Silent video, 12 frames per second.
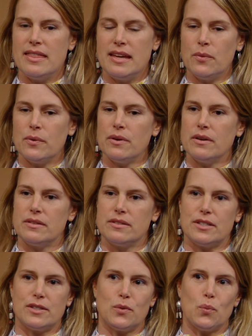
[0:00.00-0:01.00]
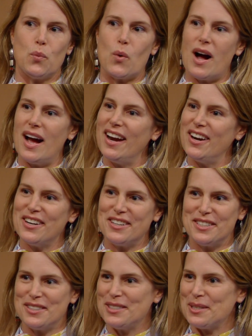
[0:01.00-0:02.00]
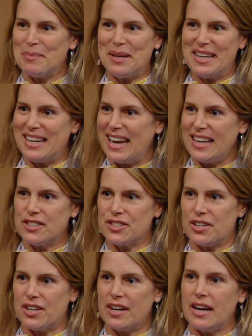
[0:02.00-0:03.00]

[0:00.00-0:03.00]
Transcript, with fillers: think we're just wired to be in nature.